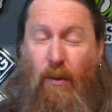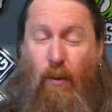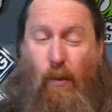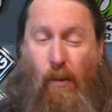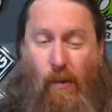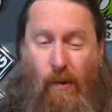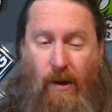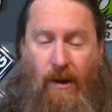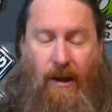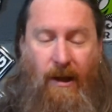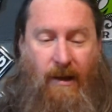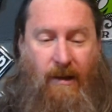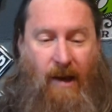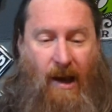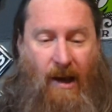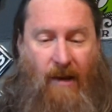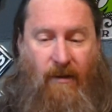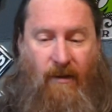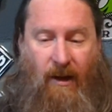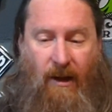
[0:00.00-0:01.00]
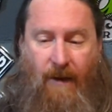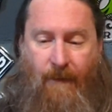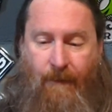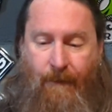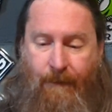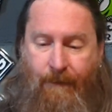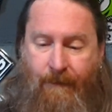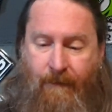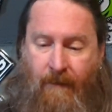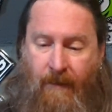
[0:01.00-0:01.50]
really tasty.
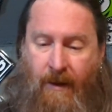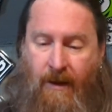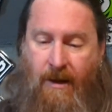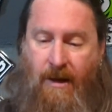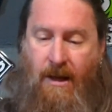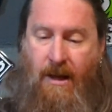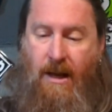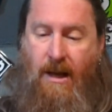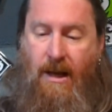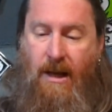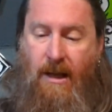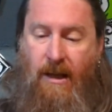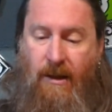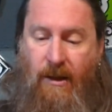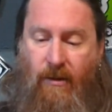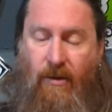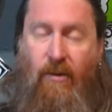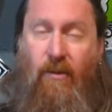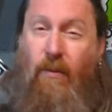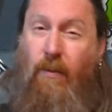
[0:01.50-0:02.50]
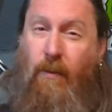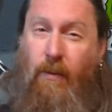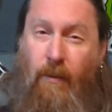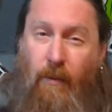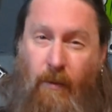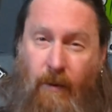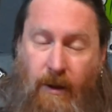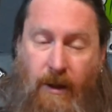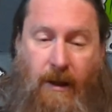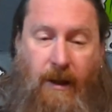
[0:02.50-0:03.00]
This is
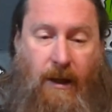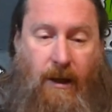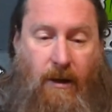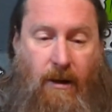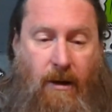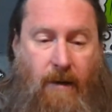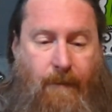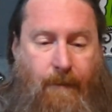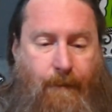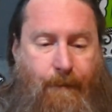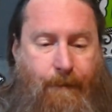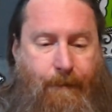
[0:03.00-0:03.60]
really good.